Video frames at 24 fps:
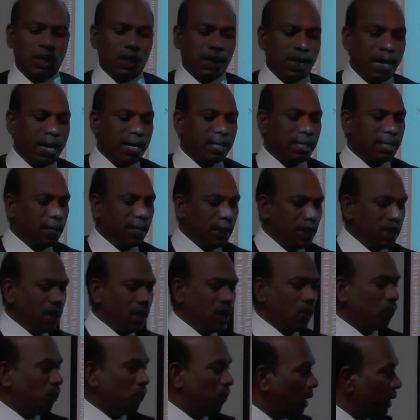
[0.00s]
Right
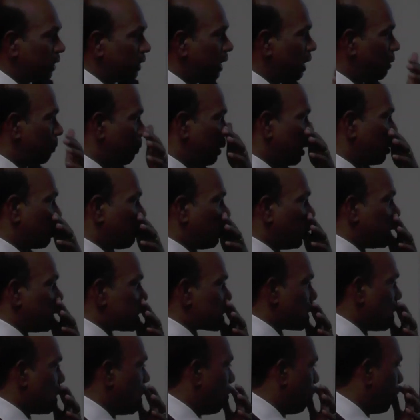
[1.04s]
here, for that
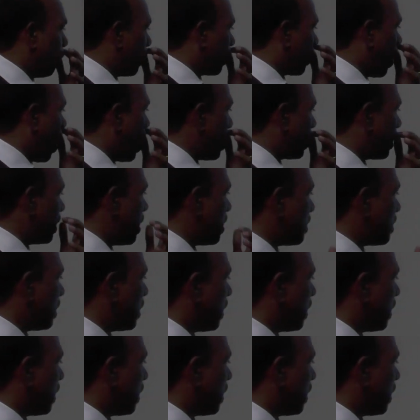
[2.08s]
purpose, we calculated